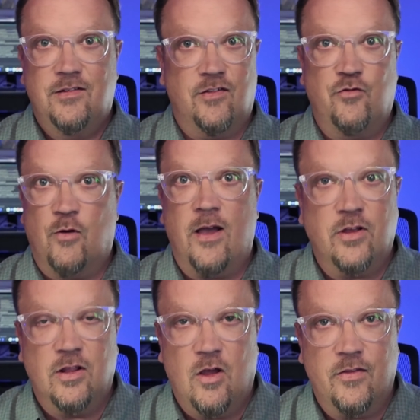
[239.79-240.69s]
just
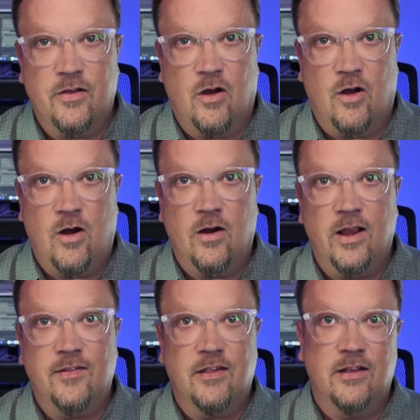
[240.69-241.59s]
driving along in the
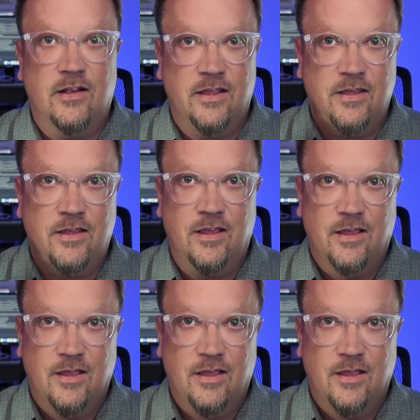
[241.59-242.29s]
car, and suddenly,